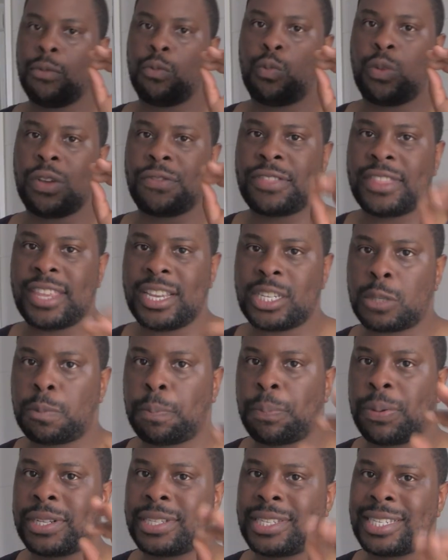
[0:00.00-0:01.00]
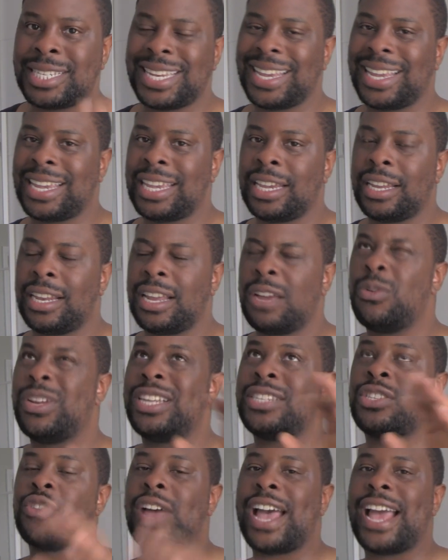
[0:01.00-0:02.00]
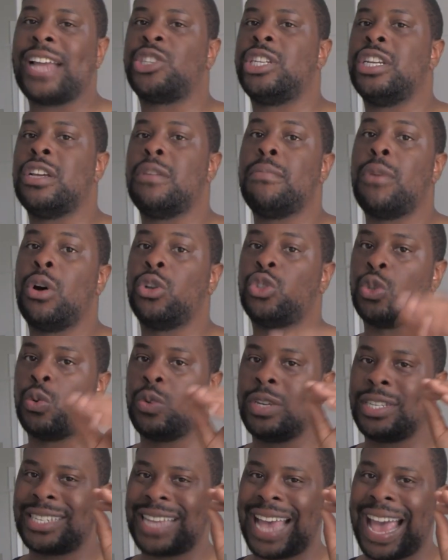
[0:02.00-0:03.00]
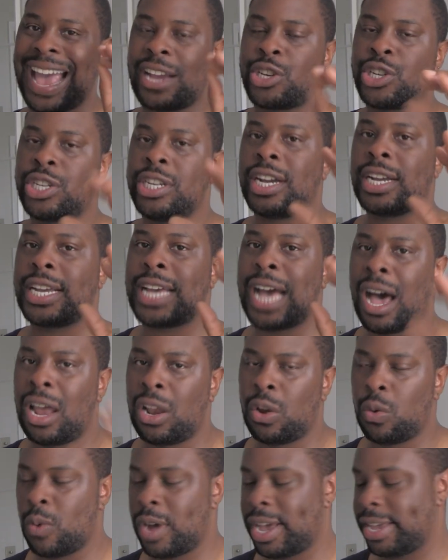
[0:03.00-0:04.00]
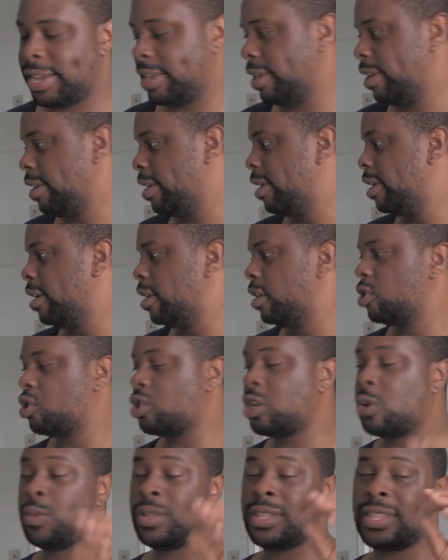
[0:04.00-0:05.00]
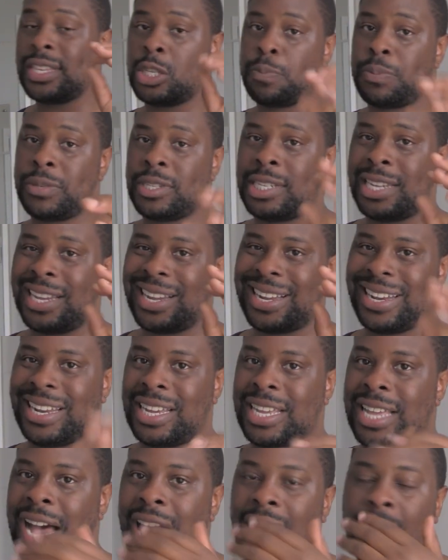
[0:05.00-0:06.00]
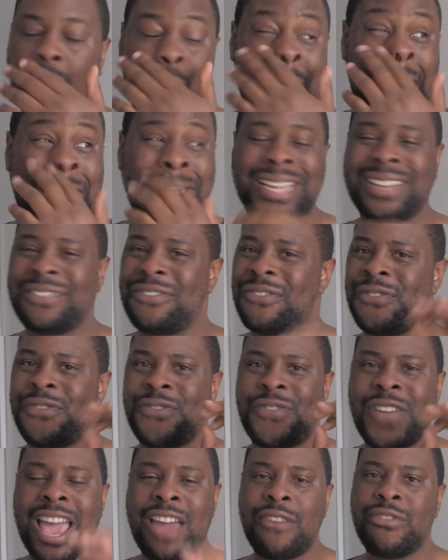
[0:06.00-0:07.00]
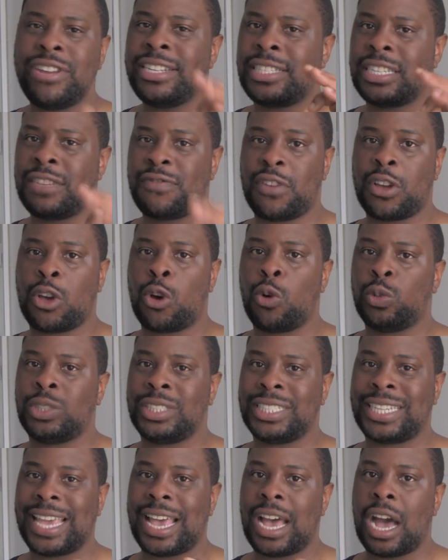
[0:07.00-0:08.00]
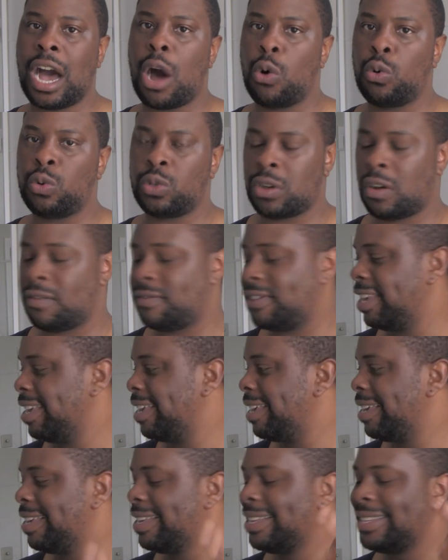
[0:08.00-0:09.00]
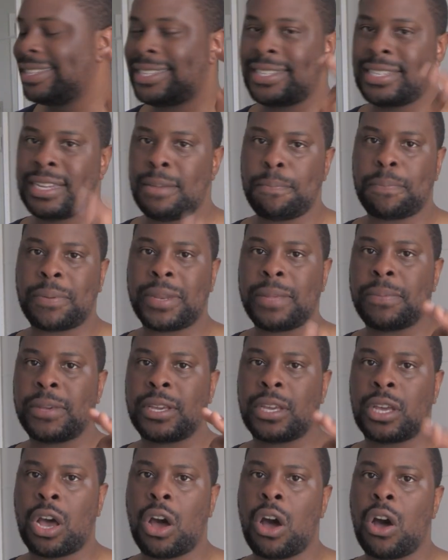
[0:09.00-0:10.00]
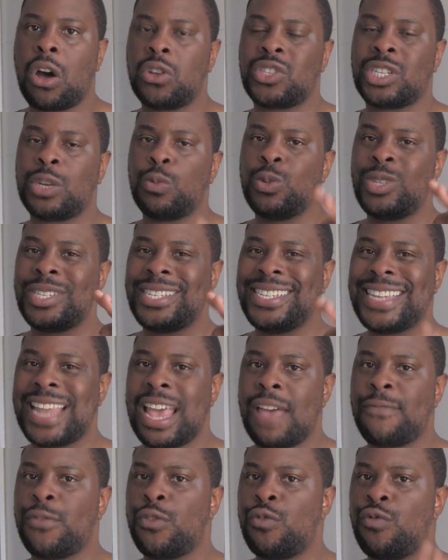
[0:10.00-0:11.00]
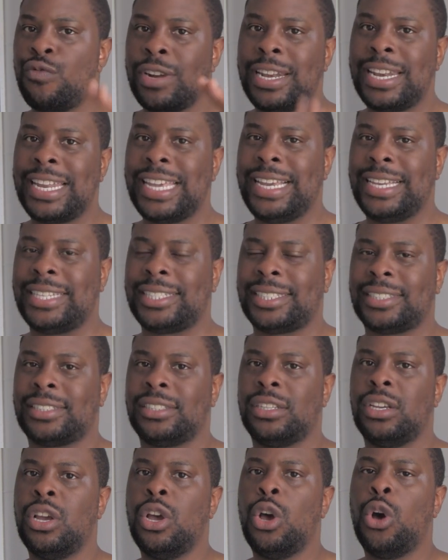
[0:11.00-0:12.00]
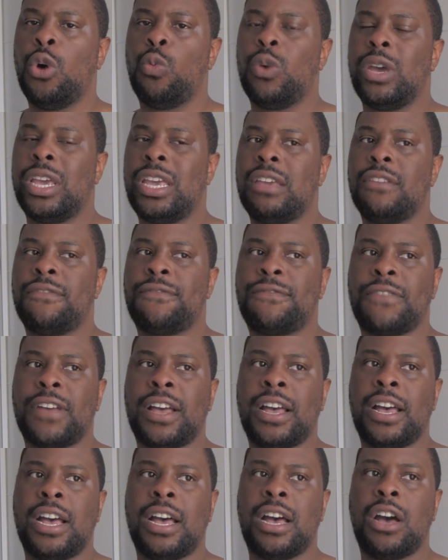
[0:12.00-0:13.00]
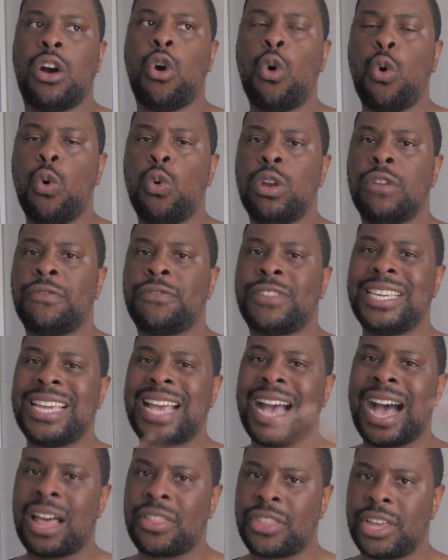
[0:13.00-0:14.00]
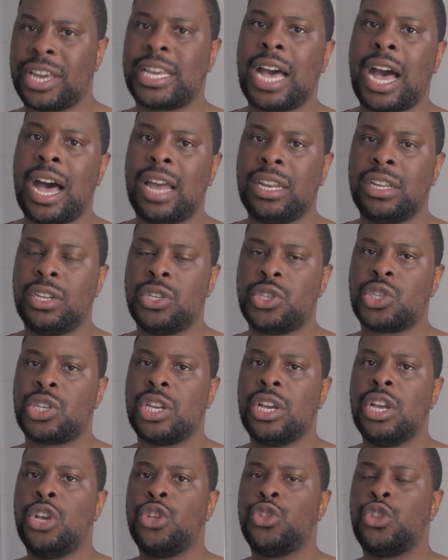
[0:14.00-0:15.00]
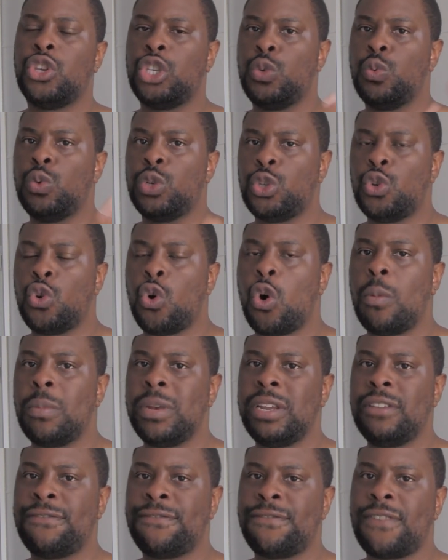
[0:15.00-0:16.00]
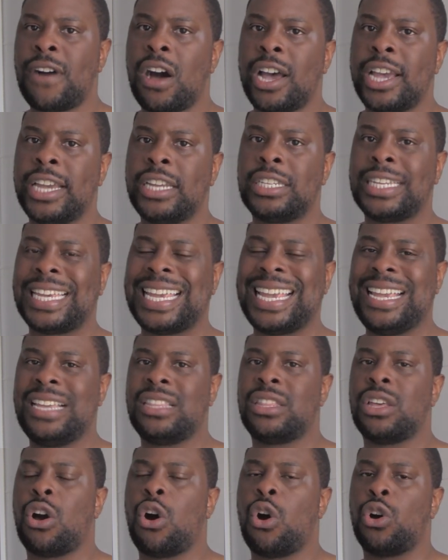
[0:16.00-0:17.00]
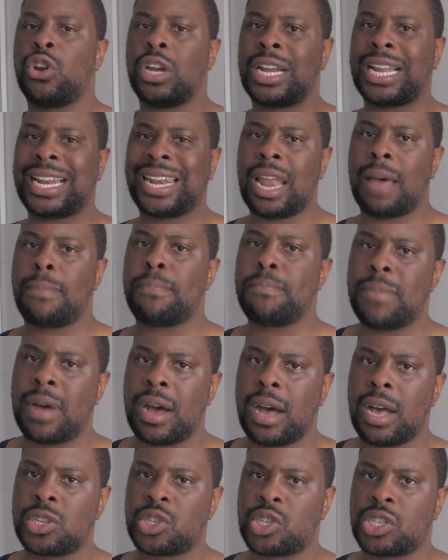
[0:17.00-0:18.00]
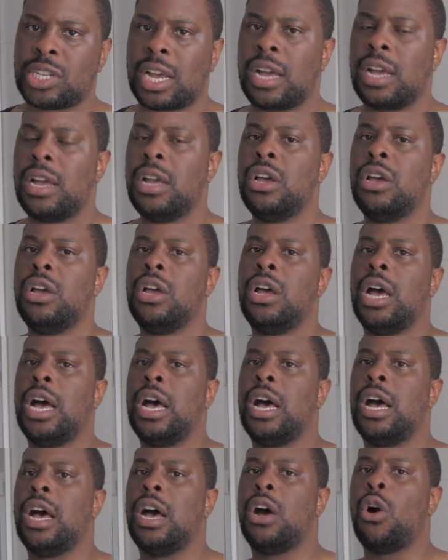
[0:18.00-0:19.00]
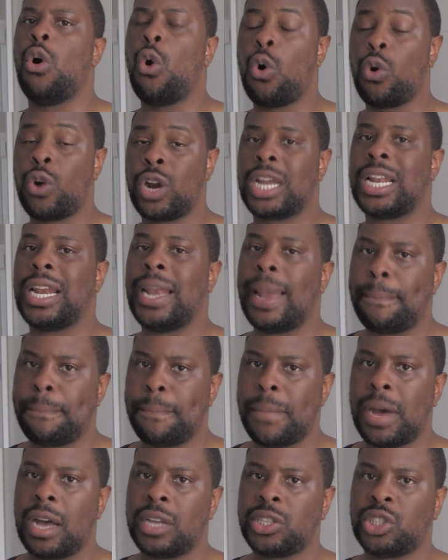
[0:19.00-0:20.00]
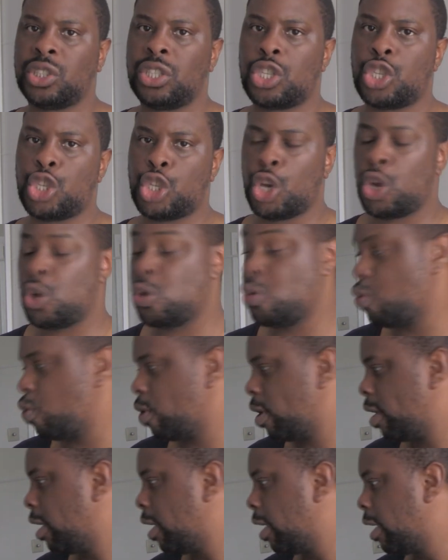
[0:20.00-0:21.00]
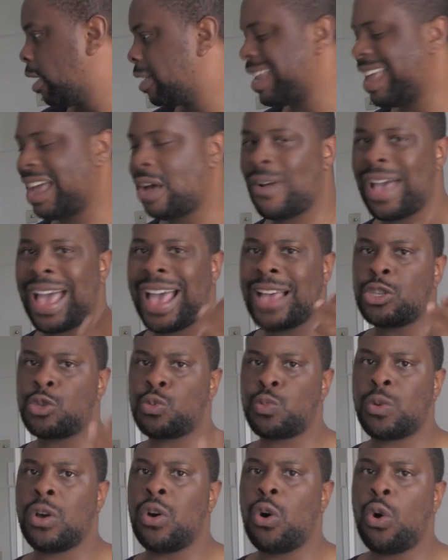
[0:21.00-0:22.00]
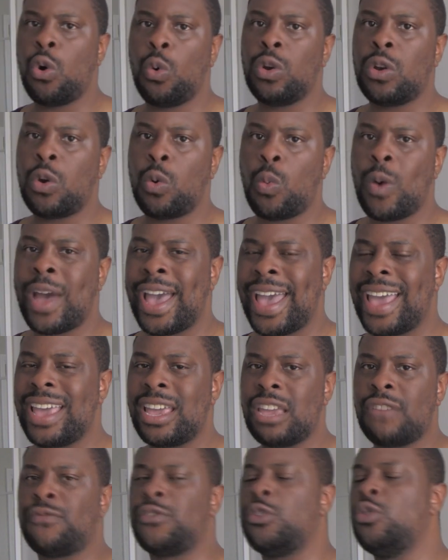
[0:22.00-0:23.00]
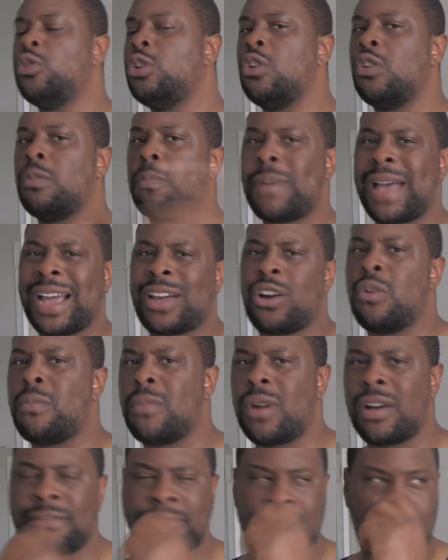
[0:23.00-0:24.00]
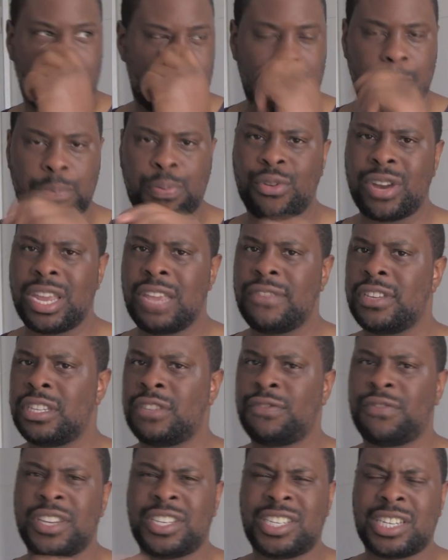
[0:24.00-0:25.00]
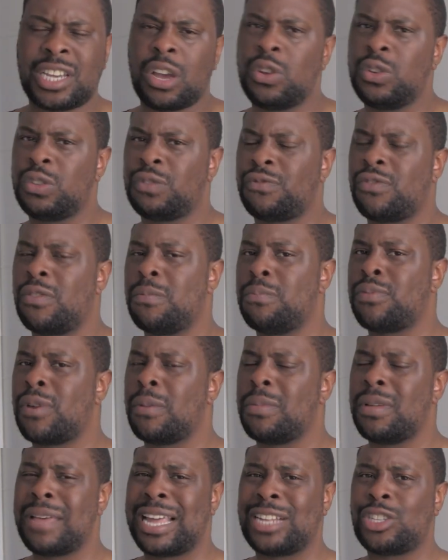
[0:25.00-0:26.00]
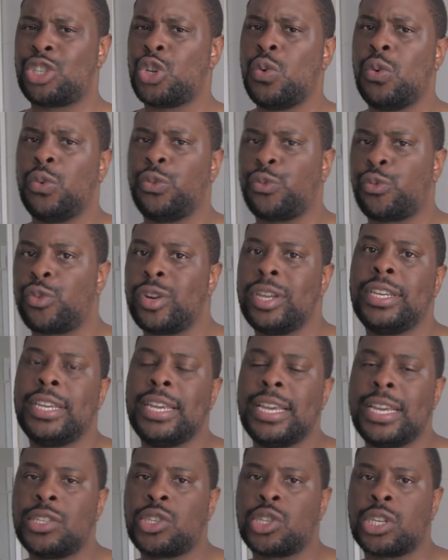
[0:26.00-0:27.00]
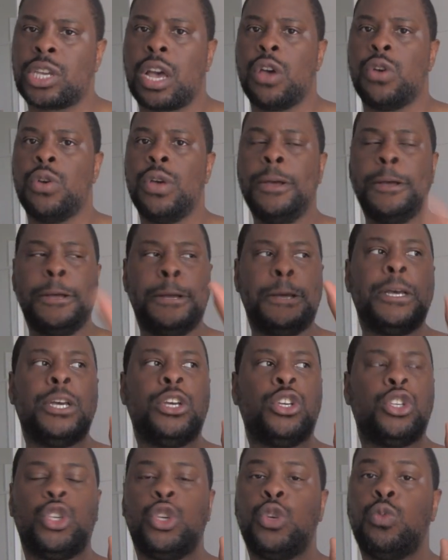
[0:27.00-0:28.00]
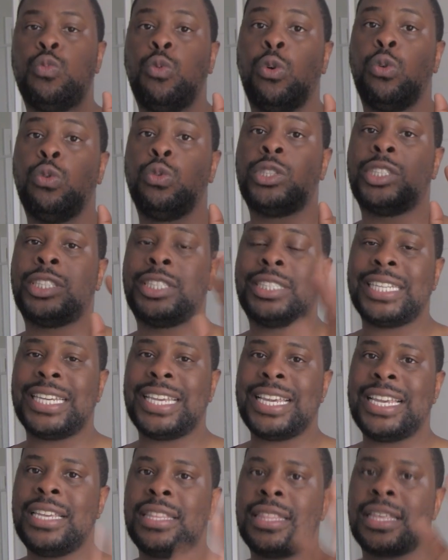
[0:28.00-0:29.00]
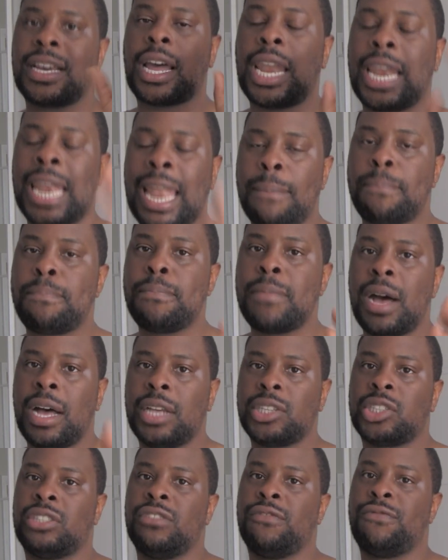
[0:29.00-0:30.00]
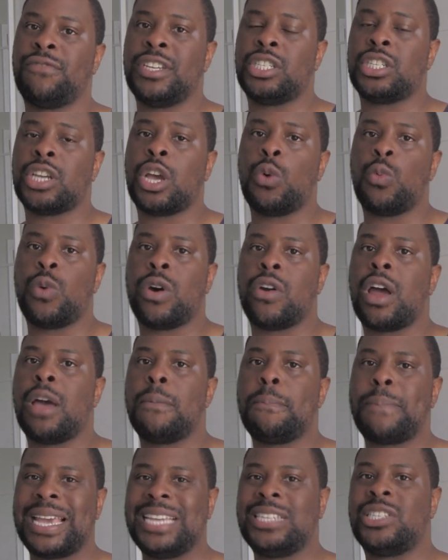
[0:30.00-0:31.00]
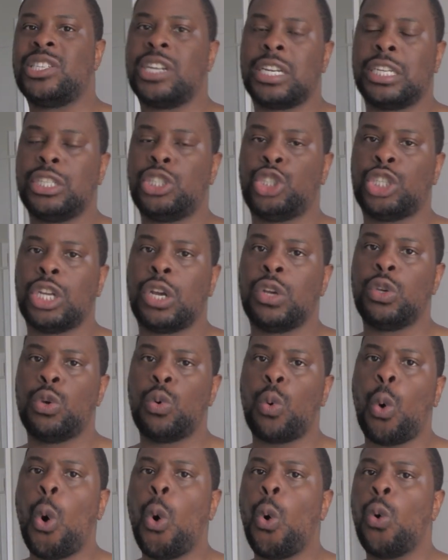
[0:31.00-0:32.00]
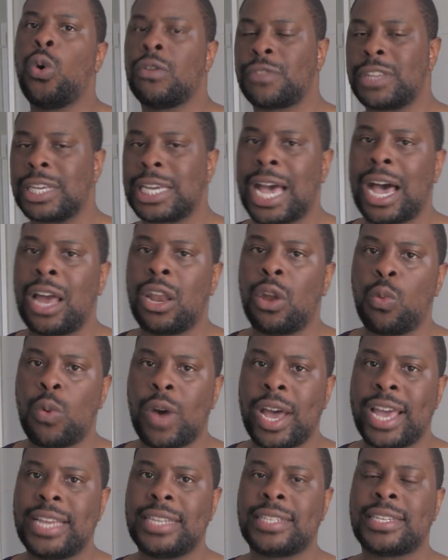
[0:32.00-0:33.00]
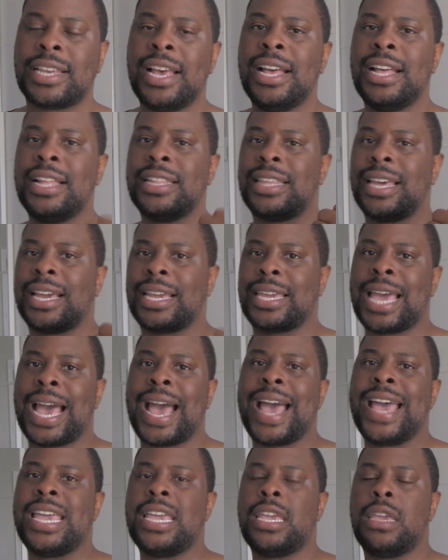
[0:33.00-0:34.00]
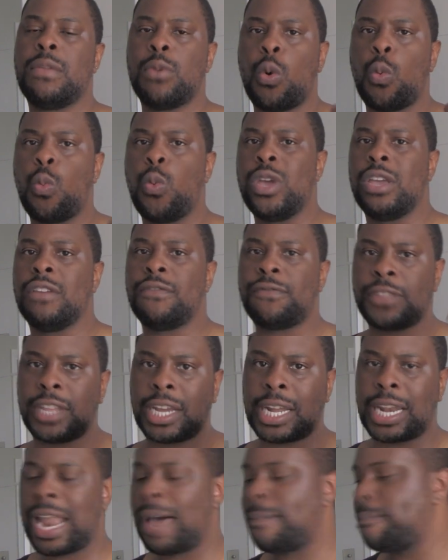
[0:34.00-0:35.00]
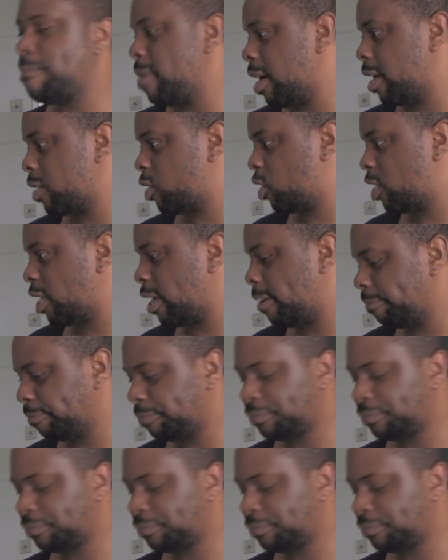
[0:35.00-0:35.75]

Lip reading: With this particular, well, it's not actually a model, it's actually a colourway. So with this particular colourway, very difficult to get hold of, simply because it was never released with all of the other colours that you would normally find either on a Clubmaster or a Clubmaster 2. Now, as we're all aware, if you look back on my previous videos from probably about 2 or 3 years ago, you will see the Clubmaster video where I basically show you all of the colorways that came with the Clubmaster.